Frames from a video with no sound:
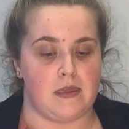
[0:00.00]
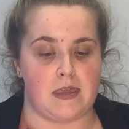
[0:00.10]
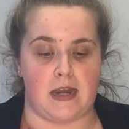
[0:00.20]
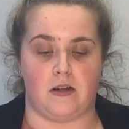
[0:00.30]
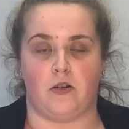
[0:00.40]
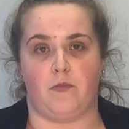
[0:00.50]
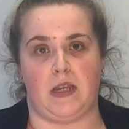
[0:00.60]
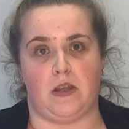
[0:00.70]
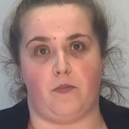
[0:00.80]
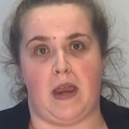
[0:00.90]
then it'll
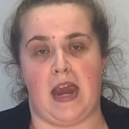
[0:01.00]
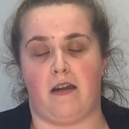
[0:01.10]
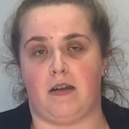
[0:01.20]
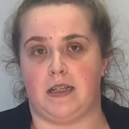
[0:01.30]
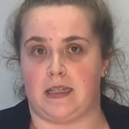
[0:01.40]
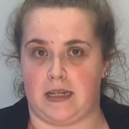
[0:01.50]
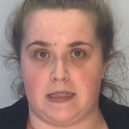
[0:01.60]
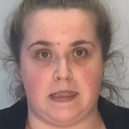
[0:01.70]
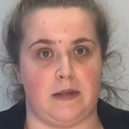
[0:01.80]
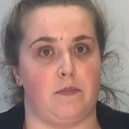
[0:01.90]
be your parents
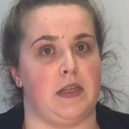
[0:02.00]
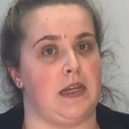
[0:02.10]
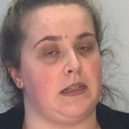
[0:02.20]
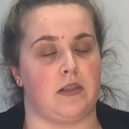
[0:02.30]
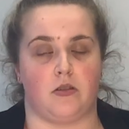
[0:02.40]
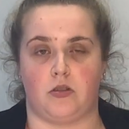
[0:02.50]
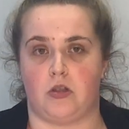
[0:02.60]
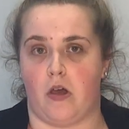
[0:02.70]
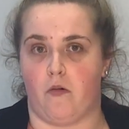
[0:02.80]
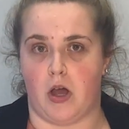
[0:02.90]
and siblings,
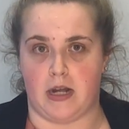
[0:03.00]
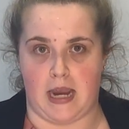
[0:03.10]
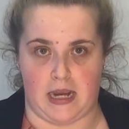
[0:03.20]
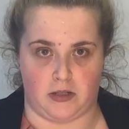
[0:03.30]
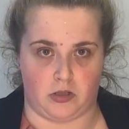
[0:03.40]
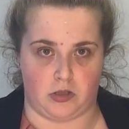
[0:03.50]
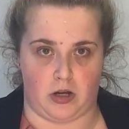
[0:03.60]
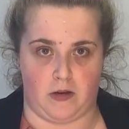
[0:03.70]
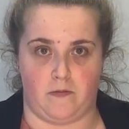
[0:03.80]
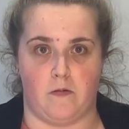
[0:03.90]
so on and
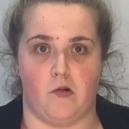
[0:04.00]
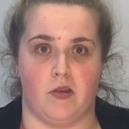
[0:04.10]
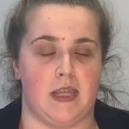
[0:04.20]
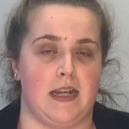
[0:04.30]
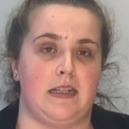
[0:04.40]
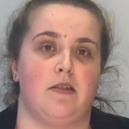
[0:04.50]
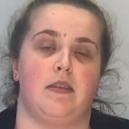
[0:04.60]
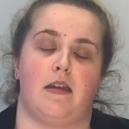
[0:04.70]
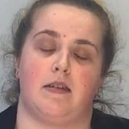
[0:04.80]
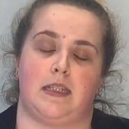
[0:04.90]
so forth, until
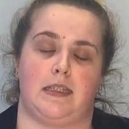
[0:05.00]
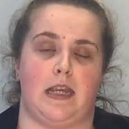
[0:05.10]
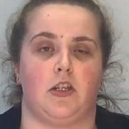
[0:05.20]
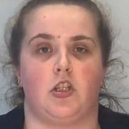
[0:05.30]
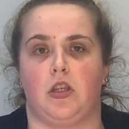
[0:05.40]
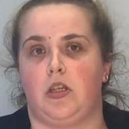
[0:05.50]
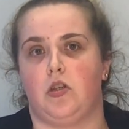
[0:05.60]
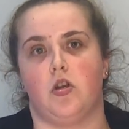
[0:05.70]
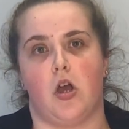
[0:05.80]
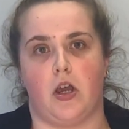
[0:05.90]
there is essentially
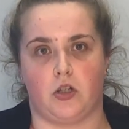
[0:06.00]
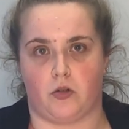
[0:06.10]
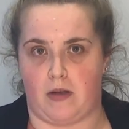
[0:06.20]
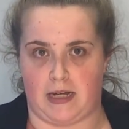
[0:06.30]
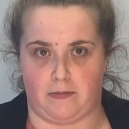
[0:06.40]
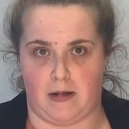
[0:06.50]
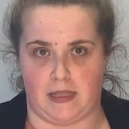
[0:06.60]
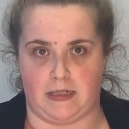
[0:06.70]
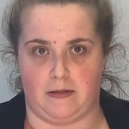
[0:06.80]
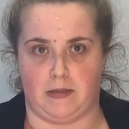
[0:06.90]
no direct
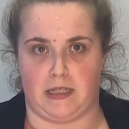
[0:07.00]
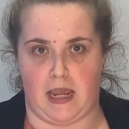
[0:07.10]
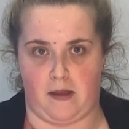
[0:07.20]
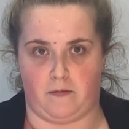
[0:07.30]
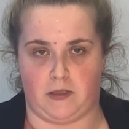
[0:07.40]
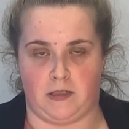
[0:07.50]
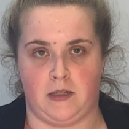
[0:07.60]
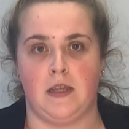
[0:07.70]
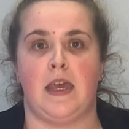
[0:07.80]
relatives left.